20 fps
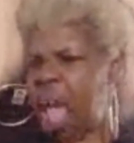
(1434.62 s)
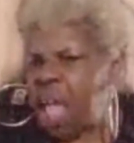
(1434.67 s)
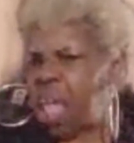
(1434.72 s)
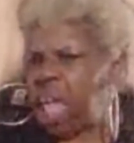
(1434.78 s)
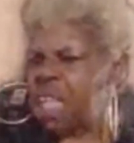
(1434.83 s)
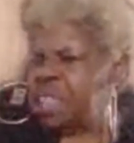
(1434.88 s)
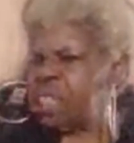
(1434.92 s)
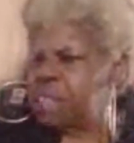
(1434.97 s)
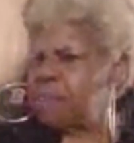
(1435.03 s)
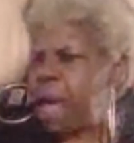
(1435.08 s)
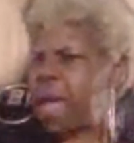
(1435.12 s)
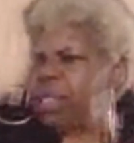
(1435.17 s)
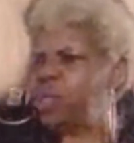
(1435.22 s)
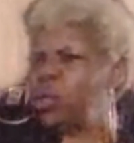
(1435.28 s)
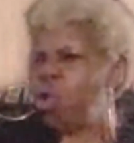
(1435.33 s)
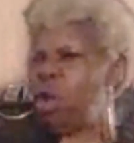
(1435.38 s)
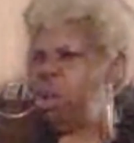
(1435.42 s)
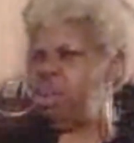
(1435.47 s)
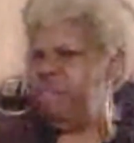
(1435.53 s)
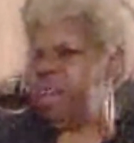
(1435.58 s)
against my
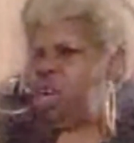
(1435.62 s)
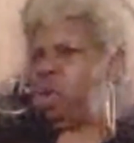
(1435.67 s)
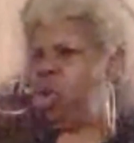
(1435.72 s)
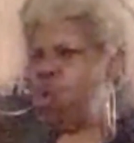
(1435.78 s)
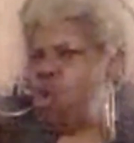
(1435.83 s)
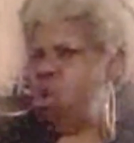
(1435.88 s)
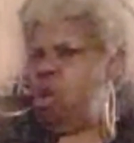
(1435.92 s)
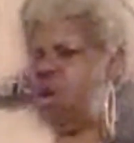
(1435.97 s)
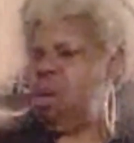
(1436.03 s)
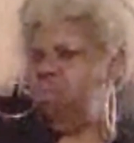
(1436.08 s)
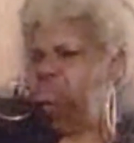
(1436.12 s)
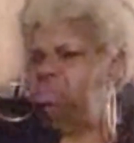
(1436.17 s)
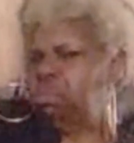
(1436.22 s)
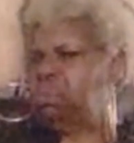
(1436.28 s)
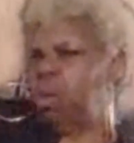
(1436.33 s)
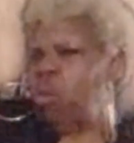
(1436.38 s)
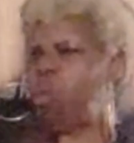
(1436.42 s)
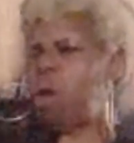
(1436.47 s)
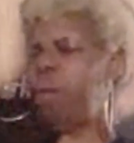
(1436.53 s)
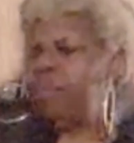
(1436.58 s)
daughter-in-law,
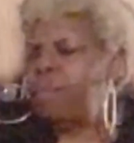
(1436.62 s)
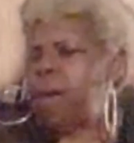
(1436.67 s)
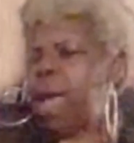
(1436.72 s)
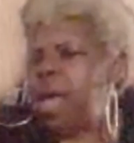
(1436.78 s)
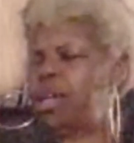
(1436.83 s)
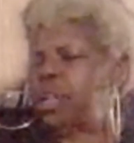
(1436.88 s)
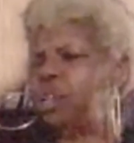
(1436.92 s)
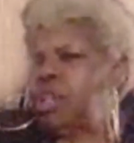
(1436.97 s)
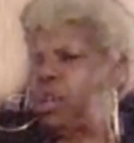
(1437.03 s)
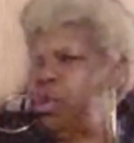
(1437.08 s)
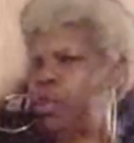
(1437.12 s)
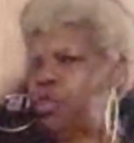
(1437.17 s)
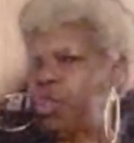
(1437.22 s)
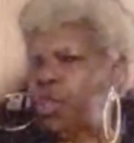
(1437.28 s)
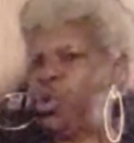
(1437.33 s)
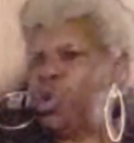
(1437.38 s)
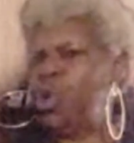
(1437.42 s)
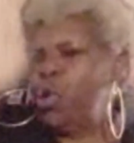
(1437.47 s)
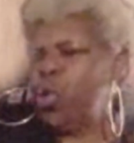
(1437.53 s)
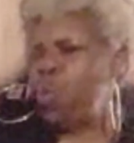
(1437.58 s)

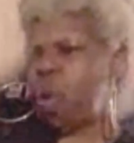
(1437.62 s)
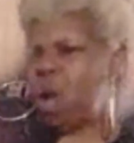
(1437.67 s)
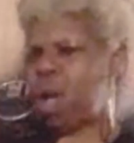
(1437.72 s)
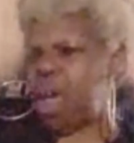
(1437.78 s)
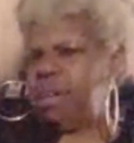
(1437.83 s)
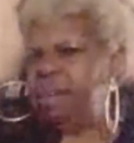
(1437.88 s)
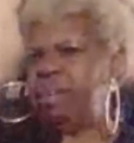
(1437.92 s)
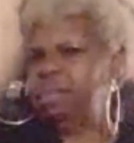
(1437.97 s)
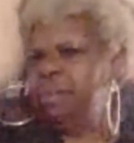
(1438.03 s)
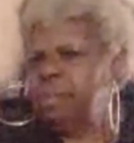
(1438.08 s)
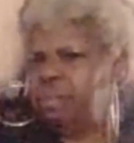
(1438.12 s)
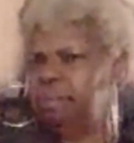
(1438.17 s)
the new one,